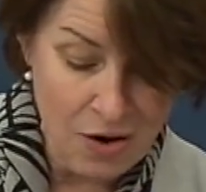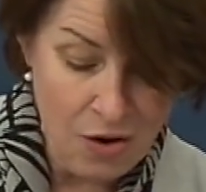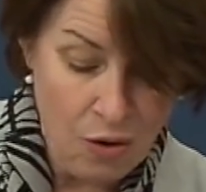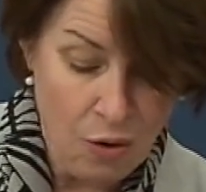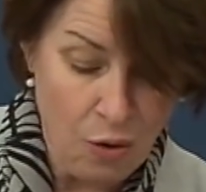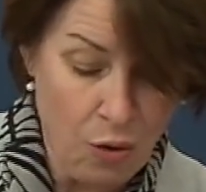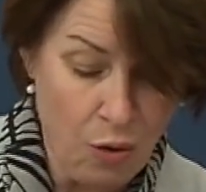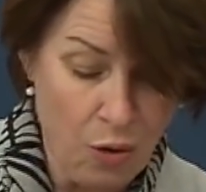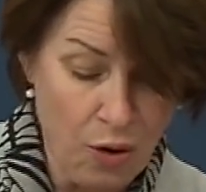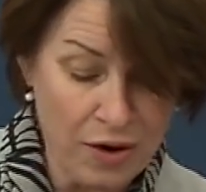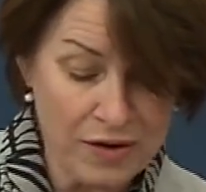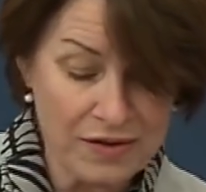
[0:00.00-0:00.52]

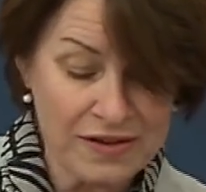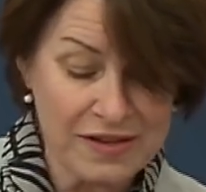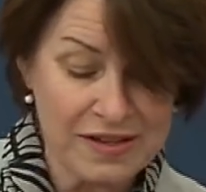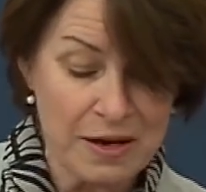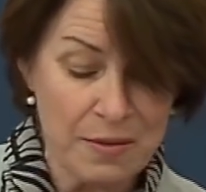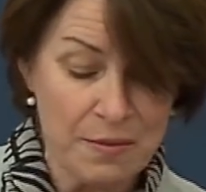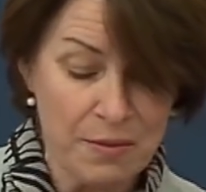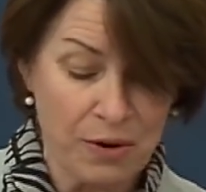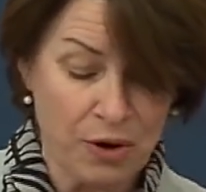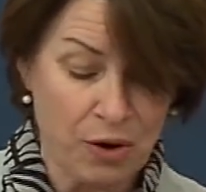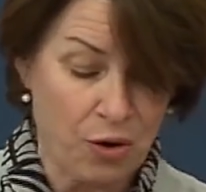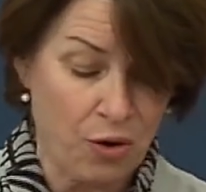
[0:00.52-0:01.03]
or
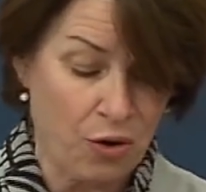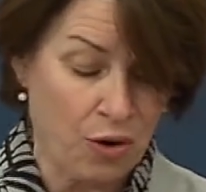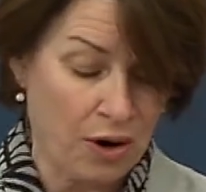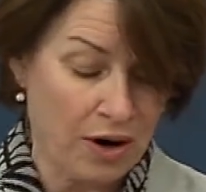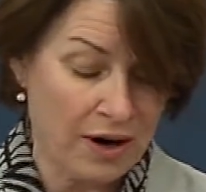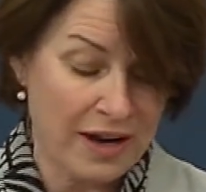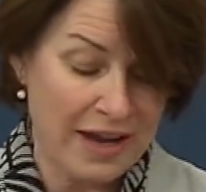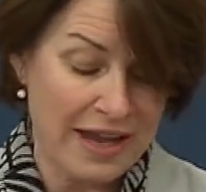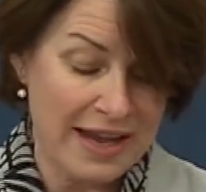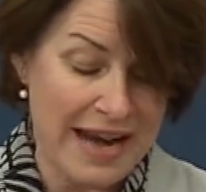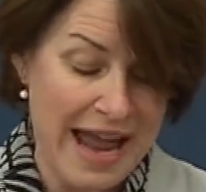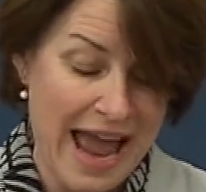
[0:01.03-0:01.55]
Symbicort,
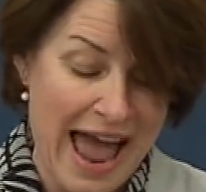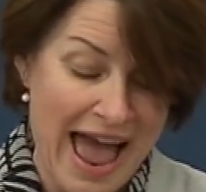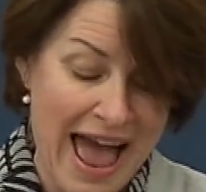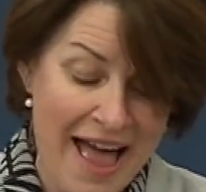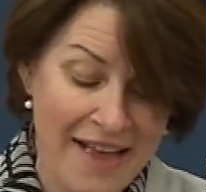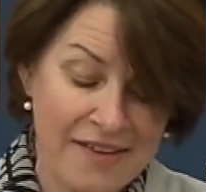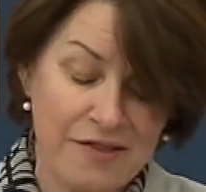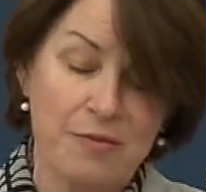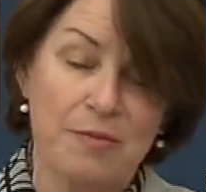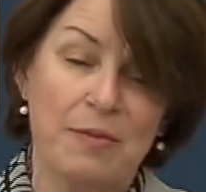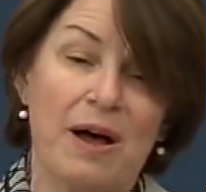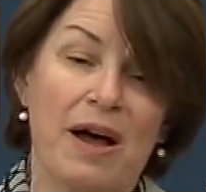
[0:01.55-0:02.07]
an
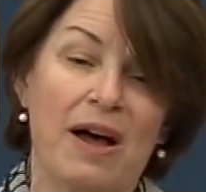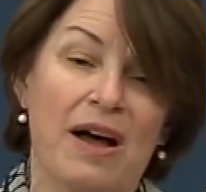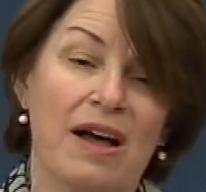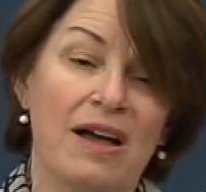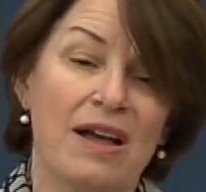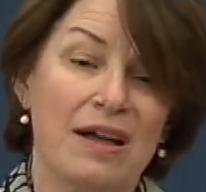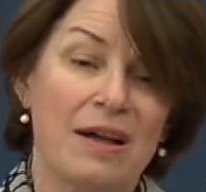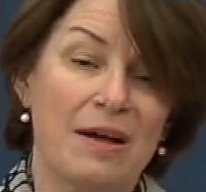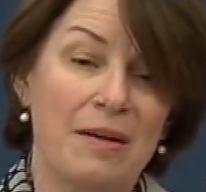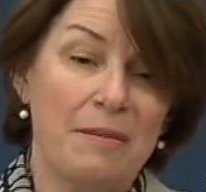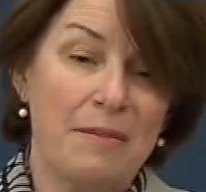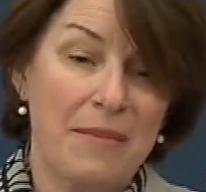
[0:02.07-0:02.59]
asthma
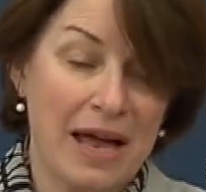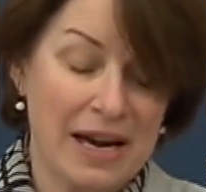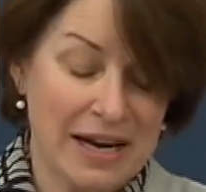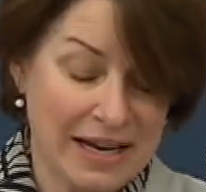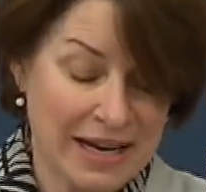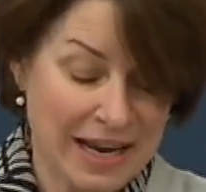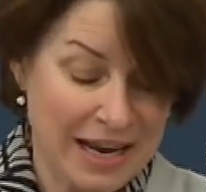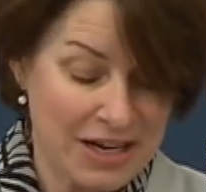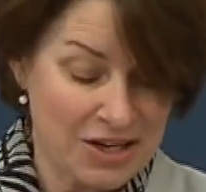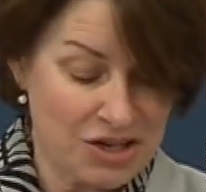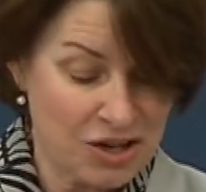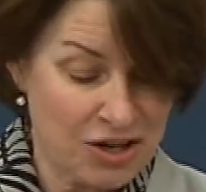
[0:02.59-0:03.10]

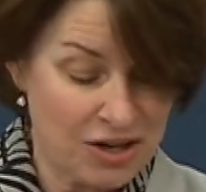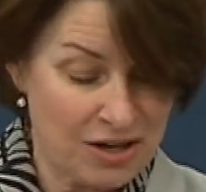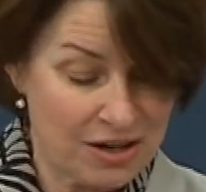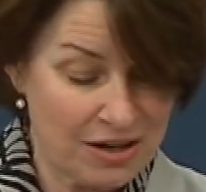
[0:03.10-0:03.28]
medication,